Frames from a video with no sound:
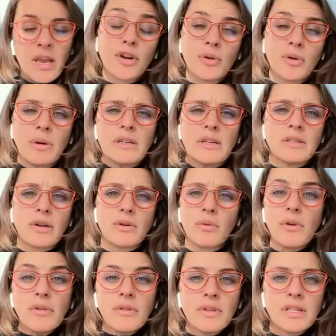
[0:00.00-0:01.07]
in our careers
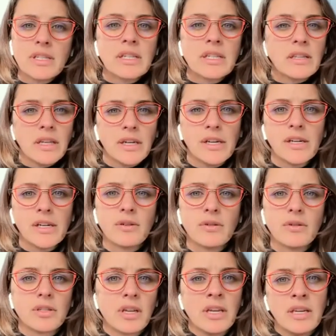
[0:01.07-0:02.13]
that growth isn't linear
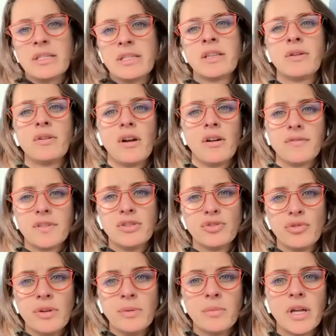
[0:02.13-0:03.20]
or it isn't often
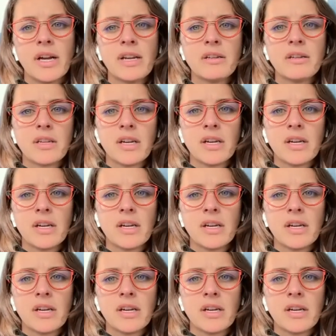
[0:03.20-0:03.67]
streamlined,